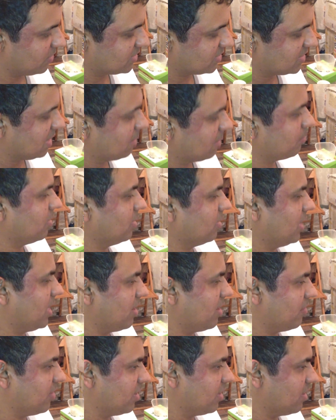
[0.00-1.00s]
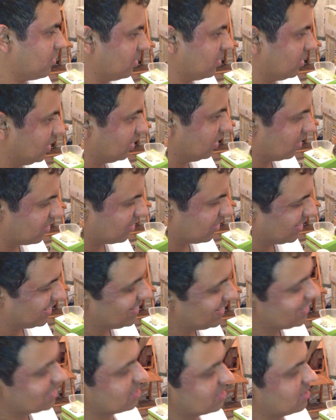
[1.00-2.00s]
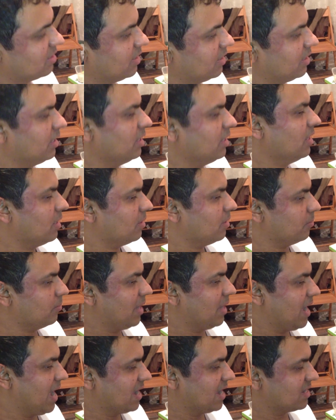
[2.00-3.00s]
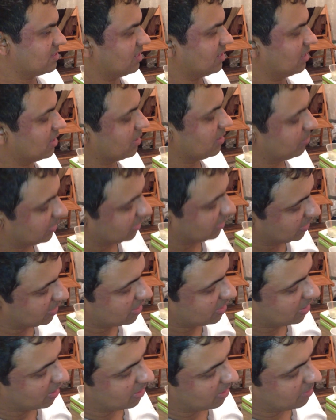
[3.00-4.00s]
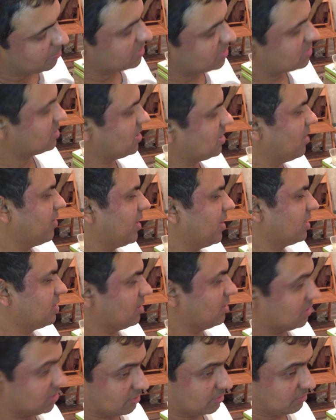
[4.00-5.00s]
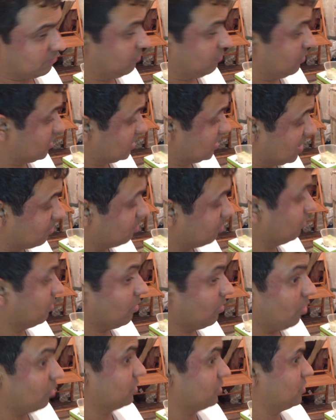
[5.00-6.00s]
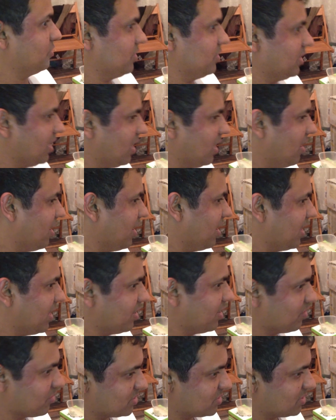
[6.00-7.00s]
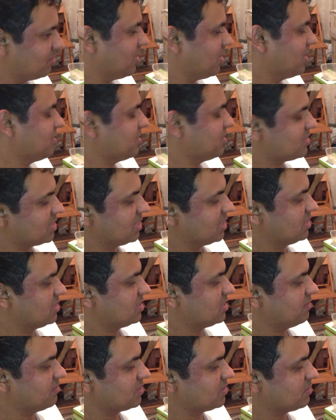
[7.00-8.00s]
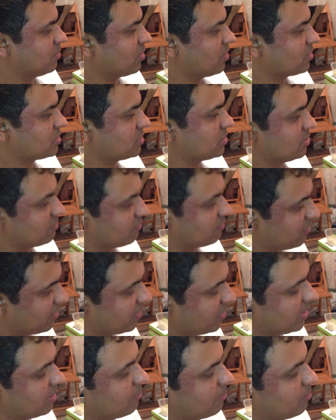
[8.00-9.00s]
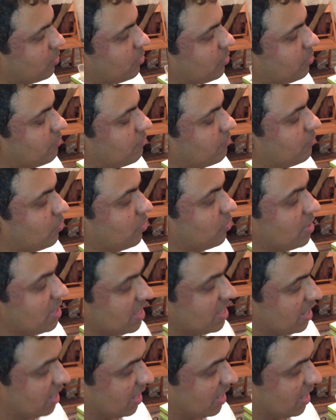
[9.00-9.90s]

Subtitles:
the temple area, the needle could easily accidentally be misdirected, for example, onto the eye or some other sensitive spot. So it's very important for